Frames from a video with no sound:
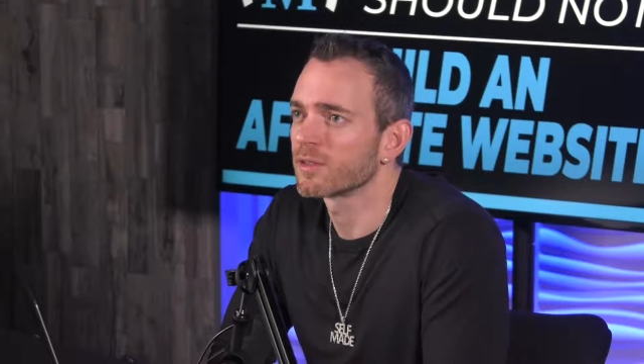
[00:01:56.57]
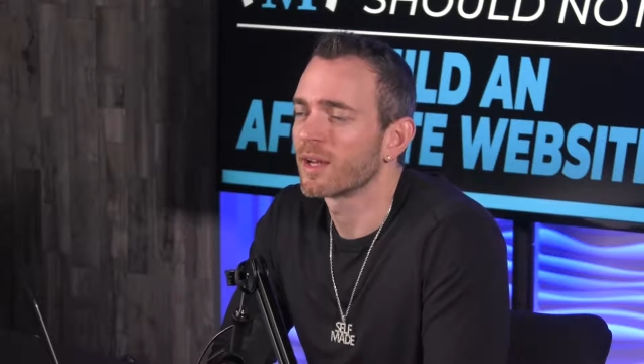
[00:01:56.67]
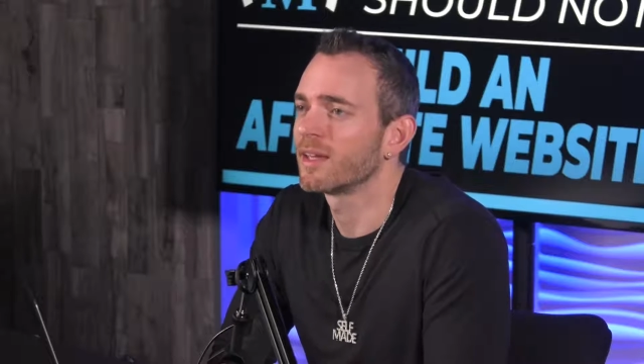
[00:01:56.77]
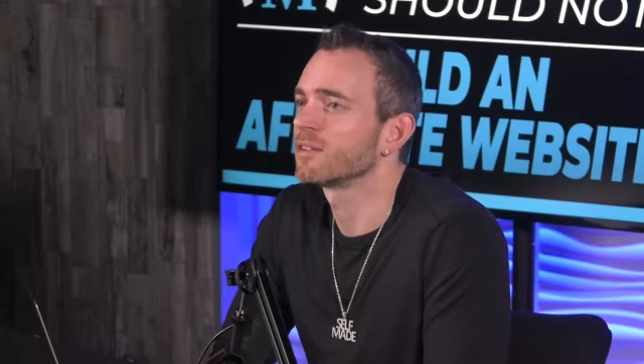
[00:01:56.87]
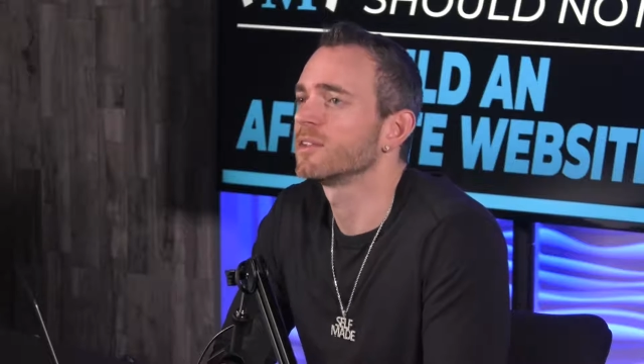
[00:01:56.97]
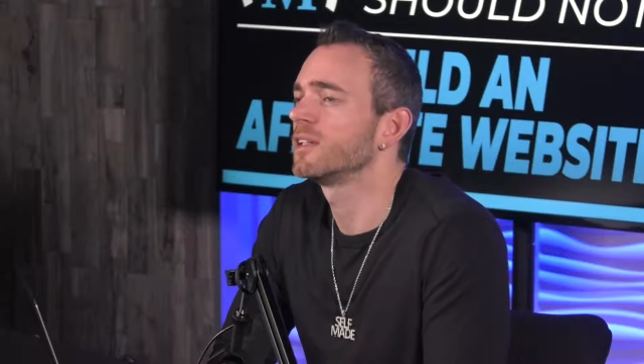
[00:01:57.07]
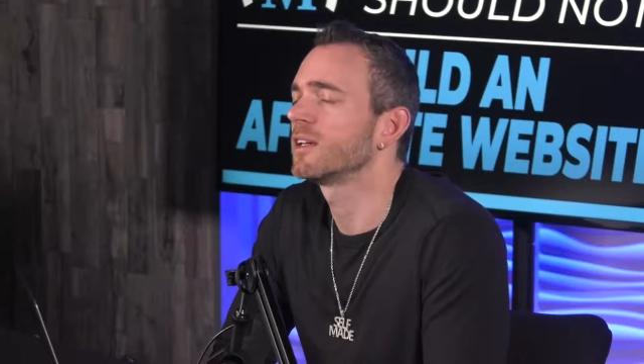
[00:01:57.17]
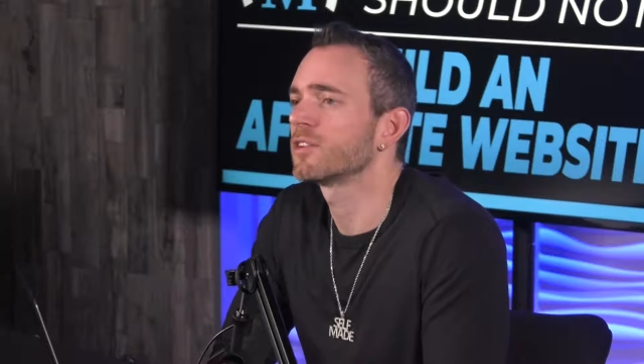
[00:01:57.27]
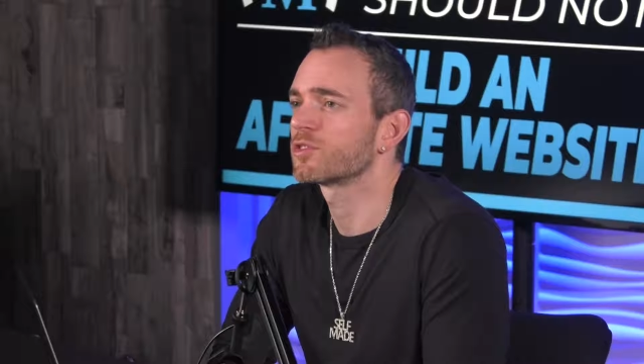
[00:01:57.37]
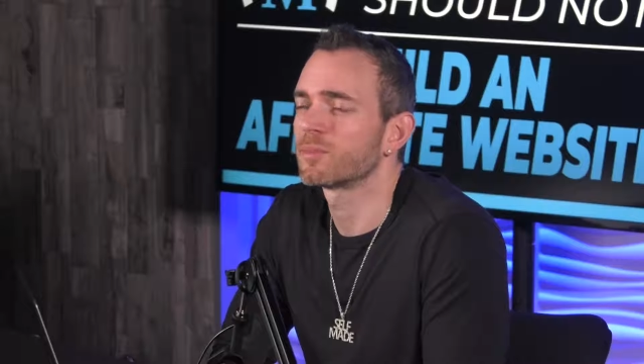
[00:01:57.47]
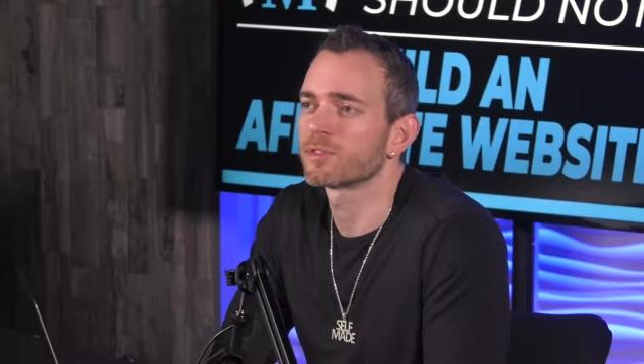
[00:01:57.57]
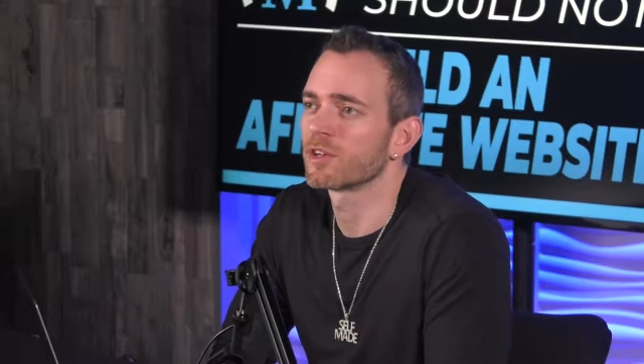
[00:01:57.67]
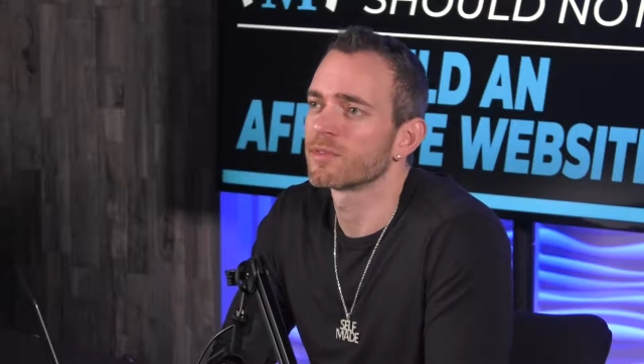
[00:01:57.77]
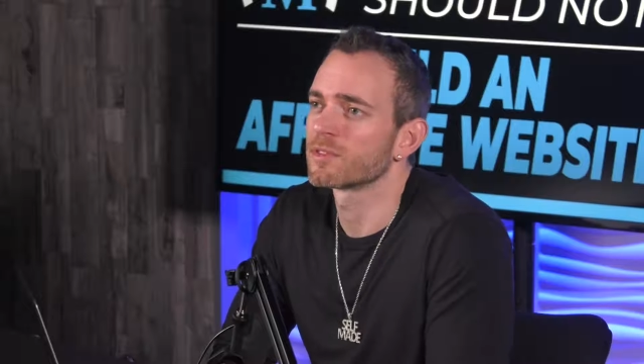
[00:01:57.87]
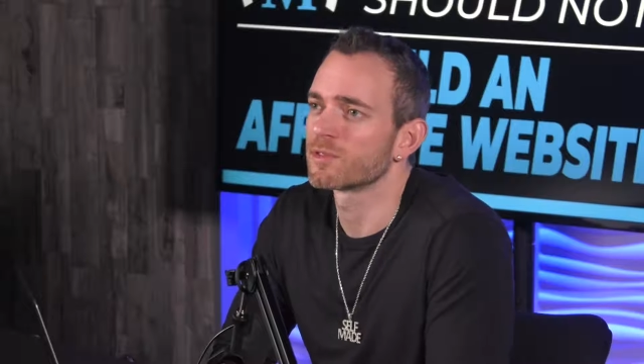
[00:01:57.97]
or handle any customer
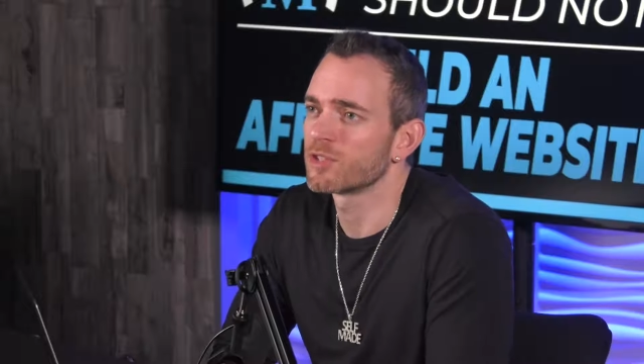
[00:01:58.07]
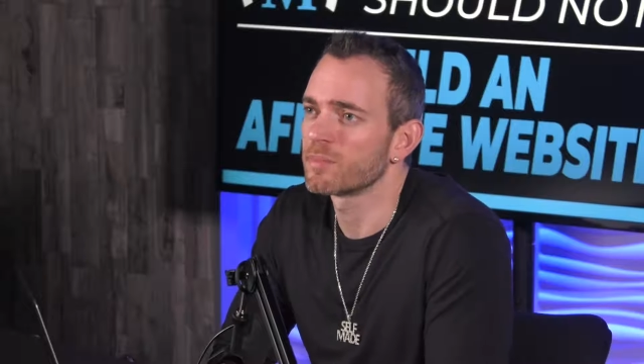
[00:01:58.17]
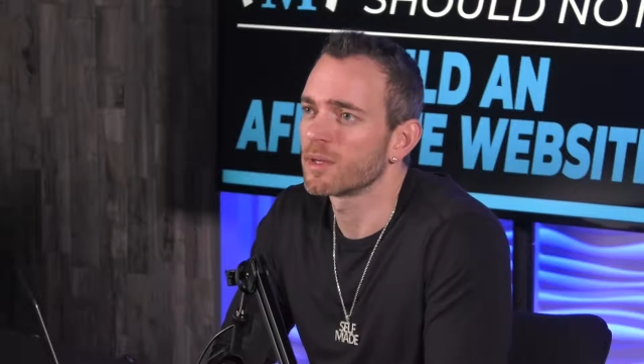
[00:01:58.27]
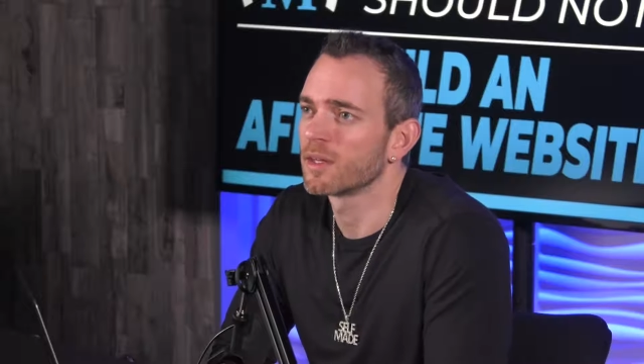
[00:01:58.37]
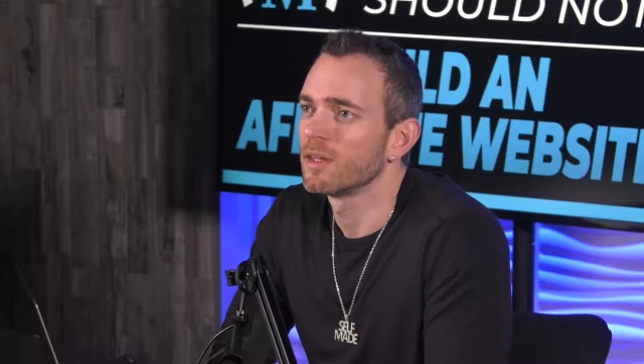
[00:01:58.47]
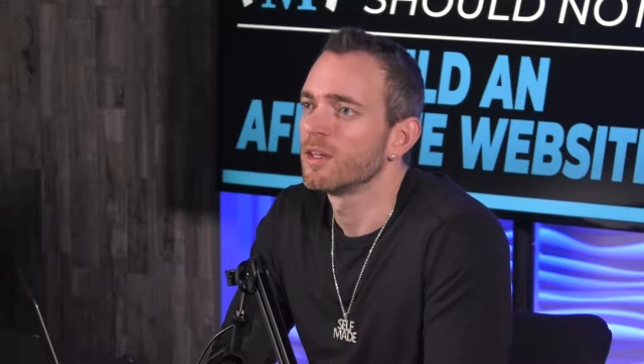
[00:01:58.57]
service or shipping.